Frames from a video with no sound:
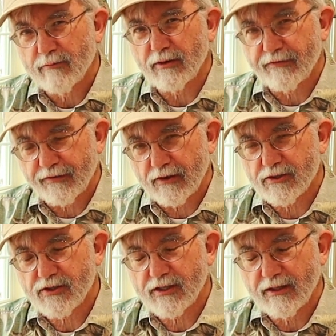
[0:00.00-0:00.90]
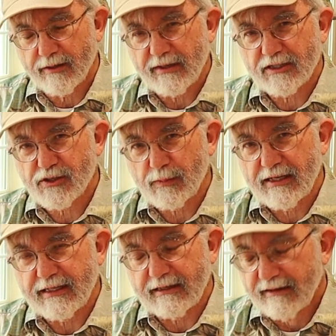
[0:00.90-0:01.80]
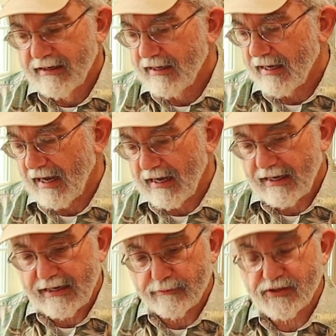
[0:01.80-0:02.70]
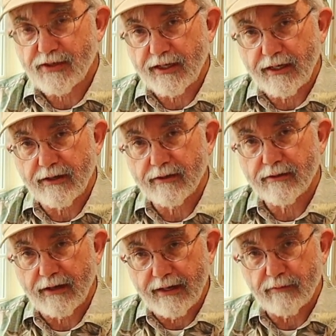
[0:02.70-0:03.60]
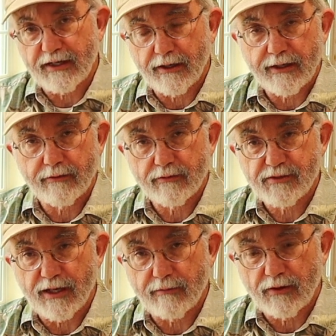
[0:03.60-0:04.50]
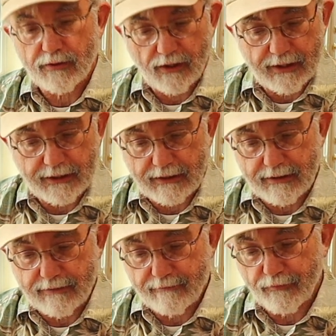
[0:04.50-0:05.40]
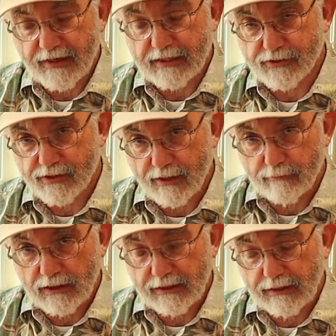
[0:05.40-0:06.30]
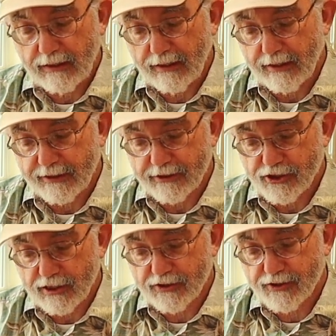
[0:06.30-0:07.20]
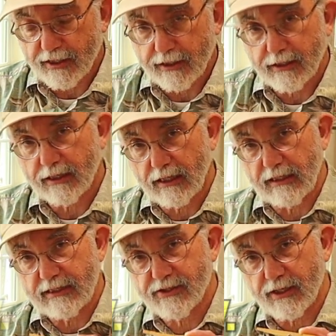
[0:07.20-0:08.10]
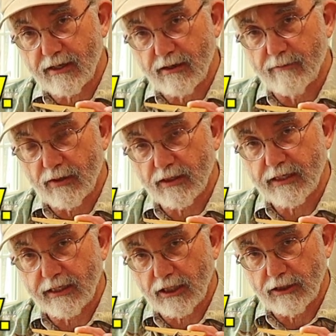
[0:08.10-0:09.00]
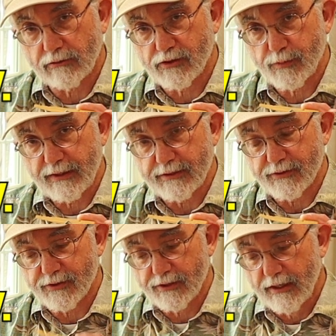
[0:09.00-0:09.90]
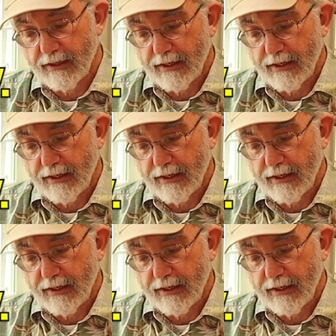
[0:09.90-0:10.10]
But first, let me explain. I am sitting here at my dining room table, and I am assembling and adjusting classic American clothespins.